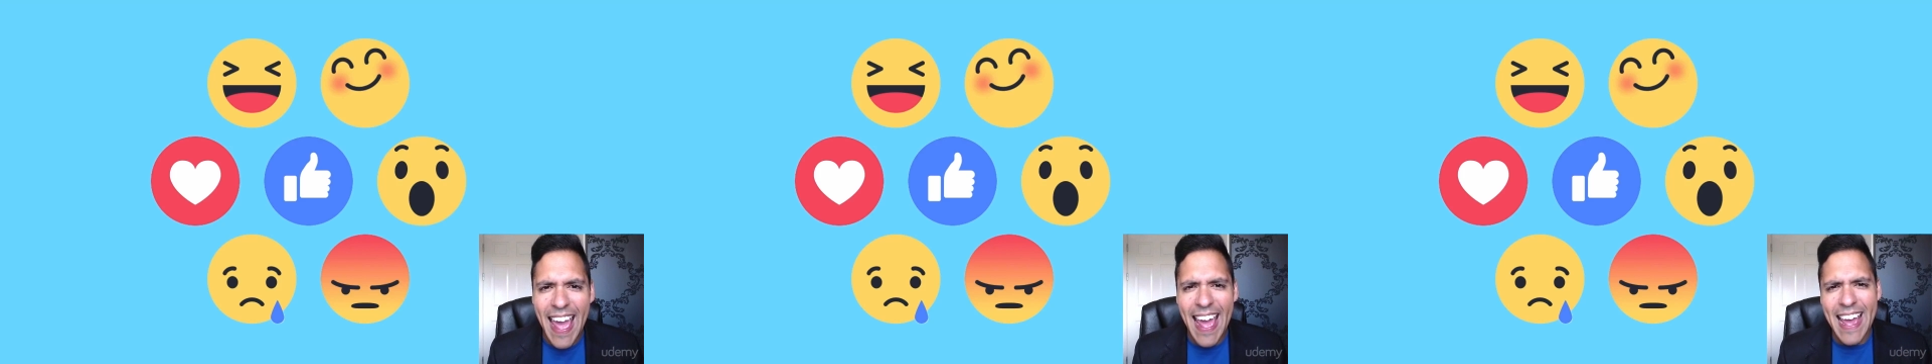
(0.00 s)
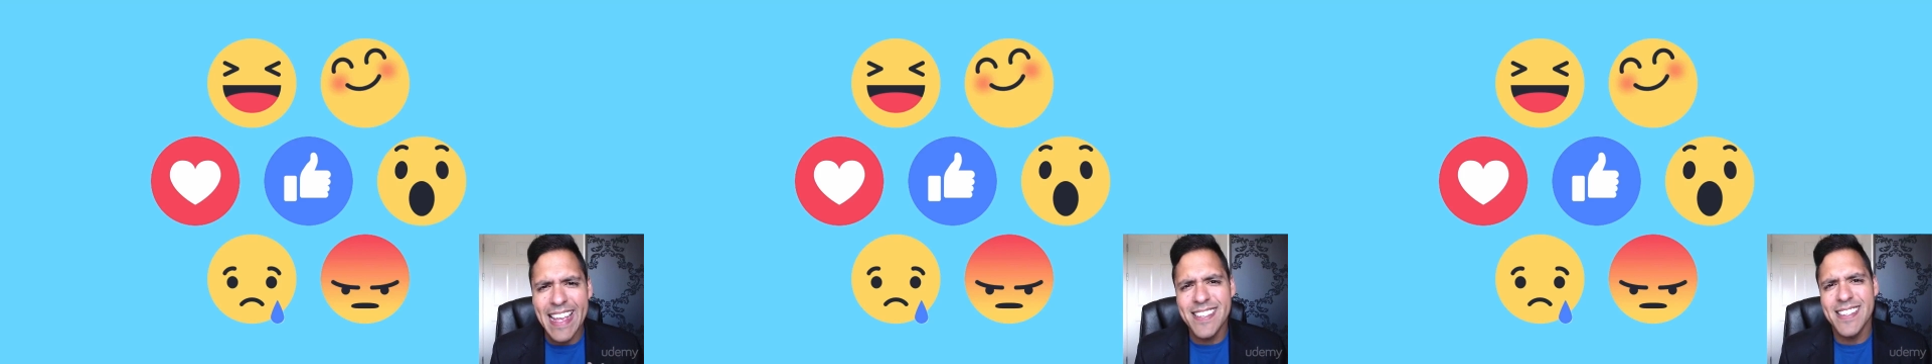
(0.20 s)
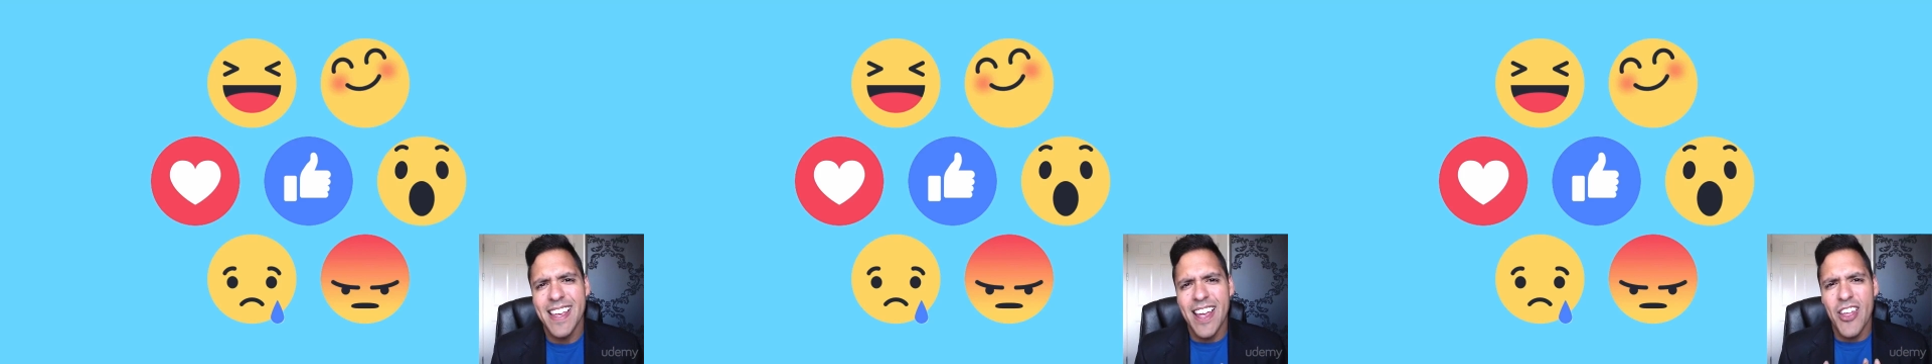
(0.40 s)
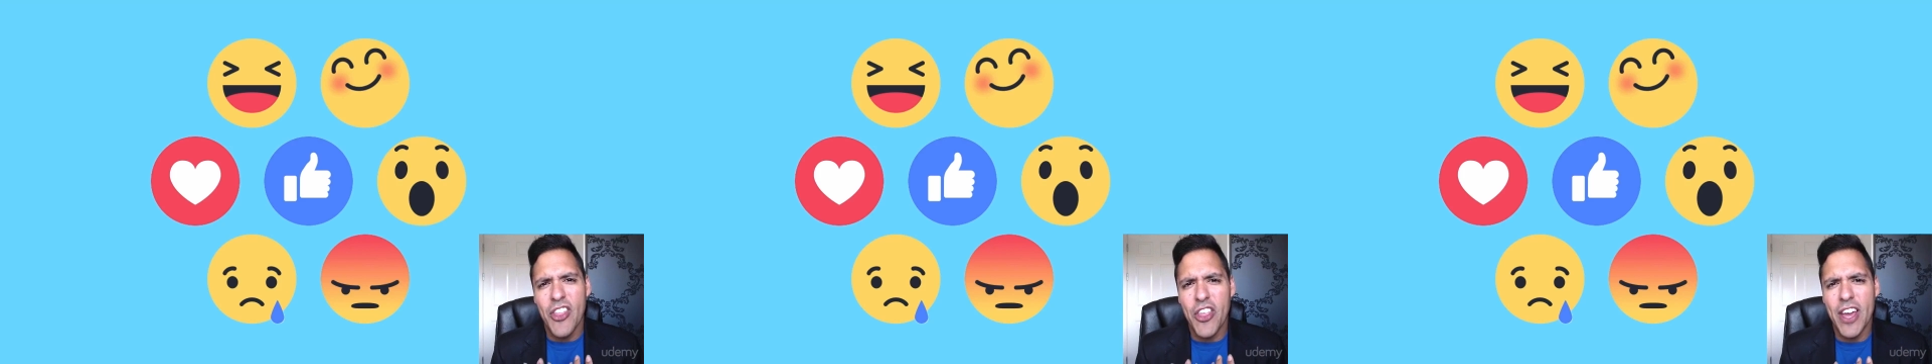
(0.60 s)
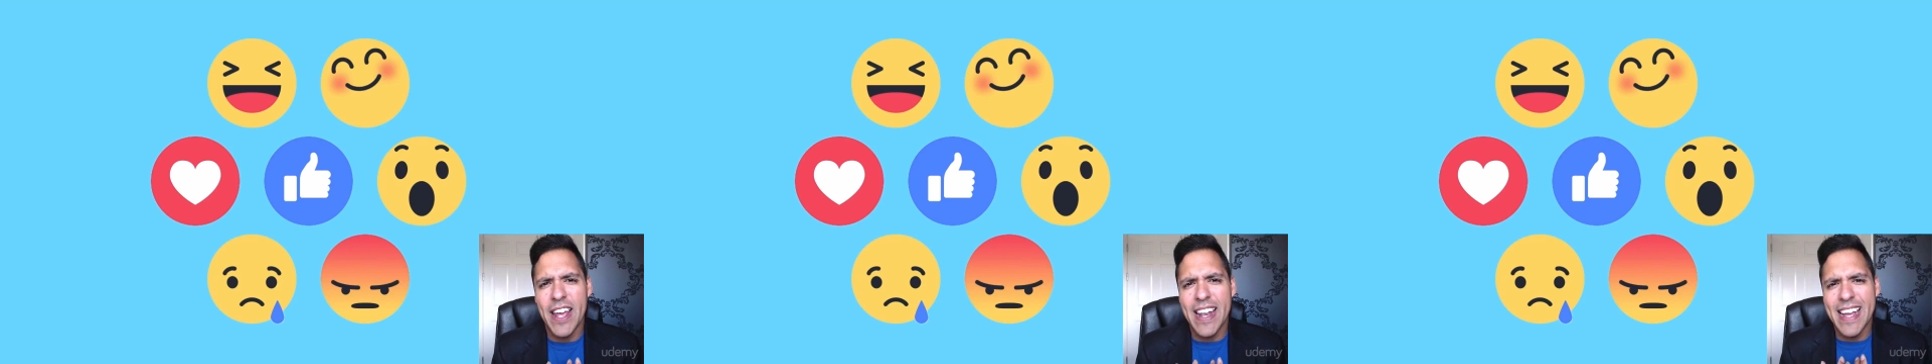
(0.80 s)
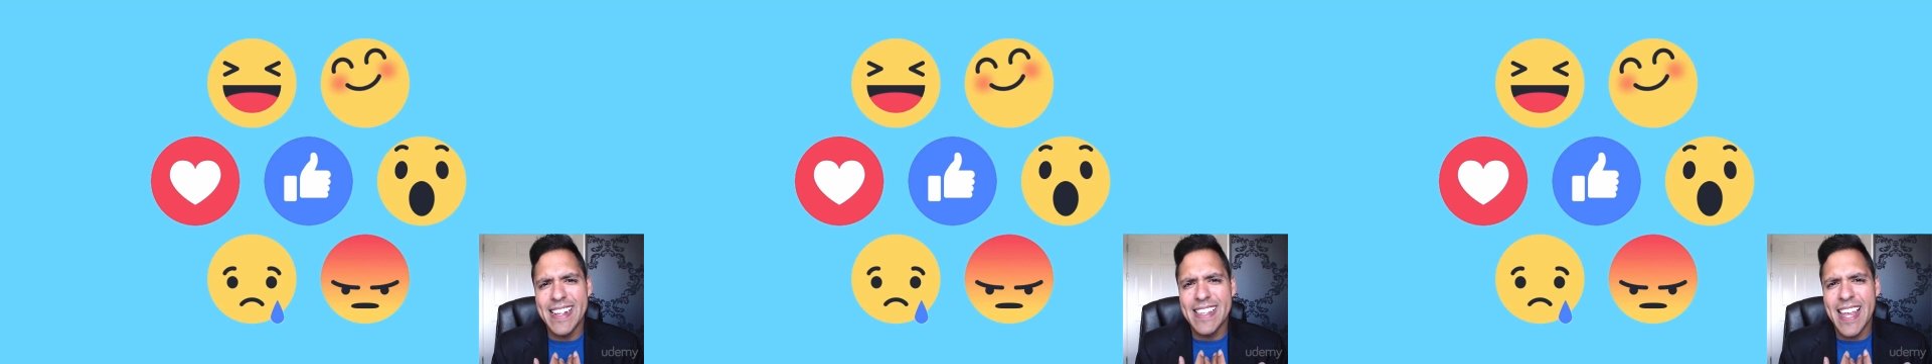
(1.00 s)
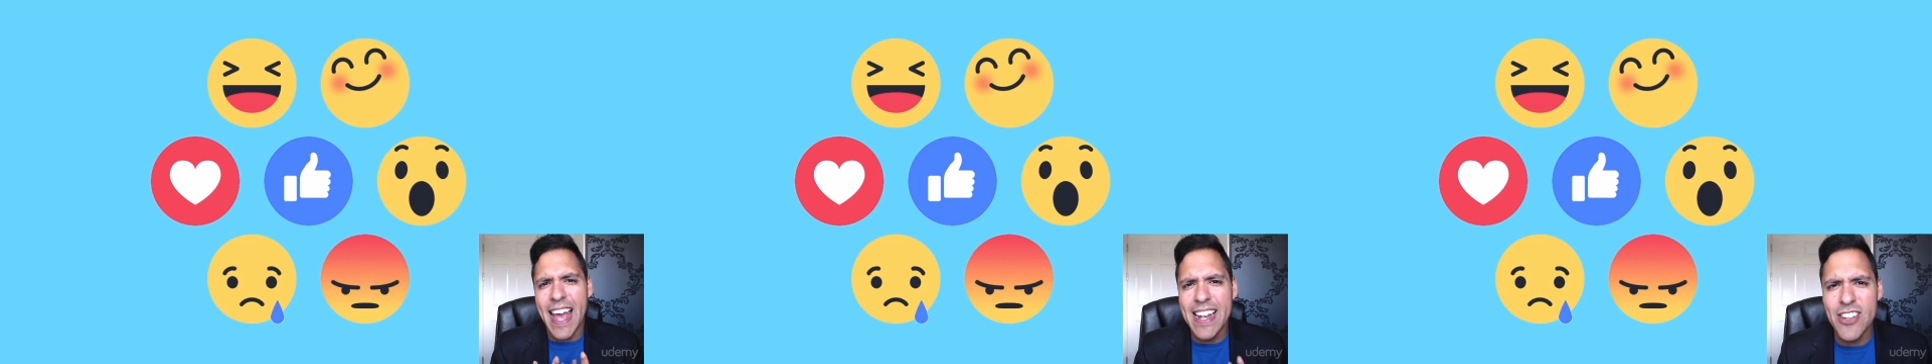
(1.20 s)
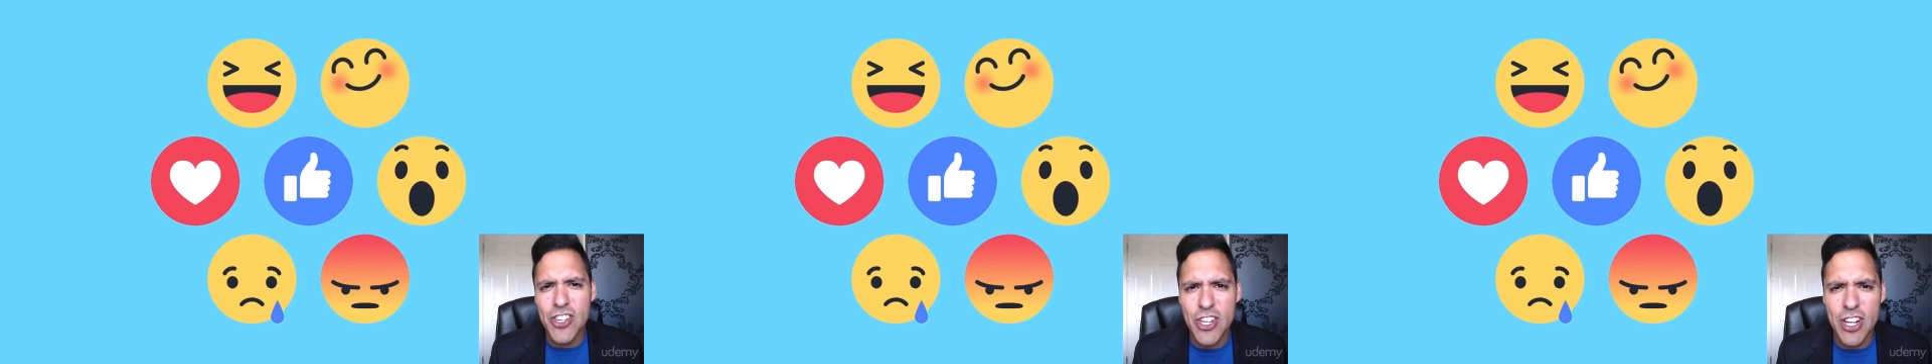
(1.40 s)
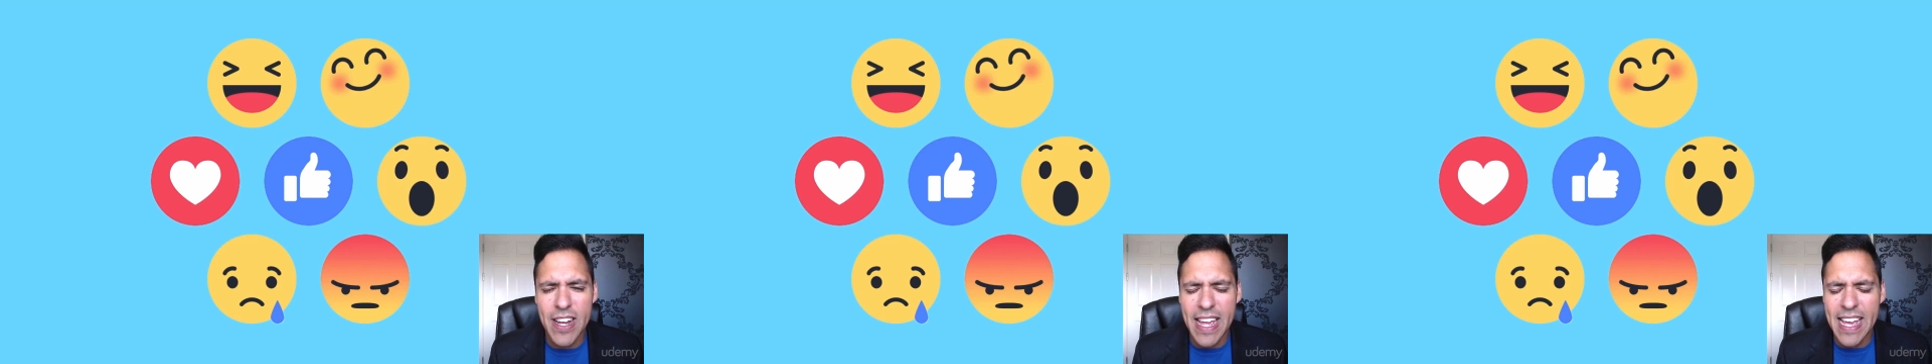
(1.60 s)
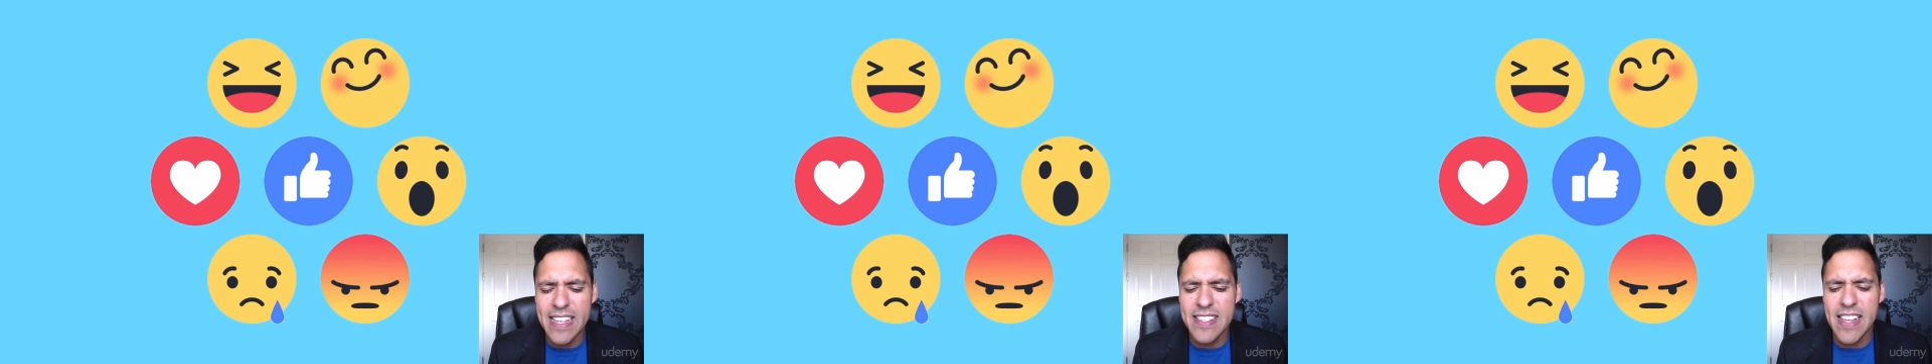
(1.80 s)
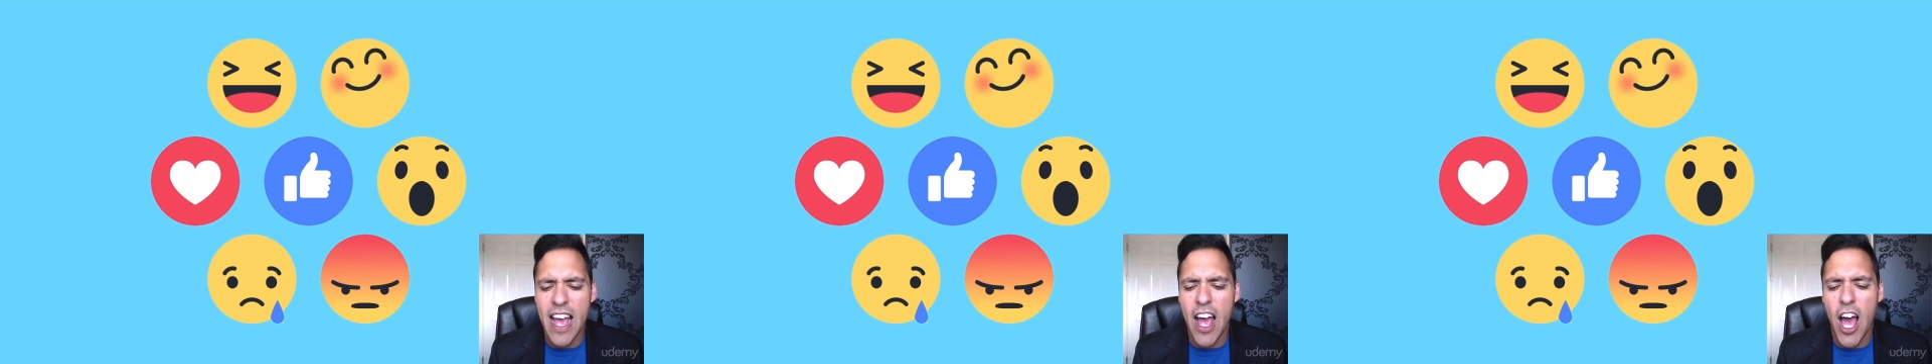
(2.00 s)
is that attention is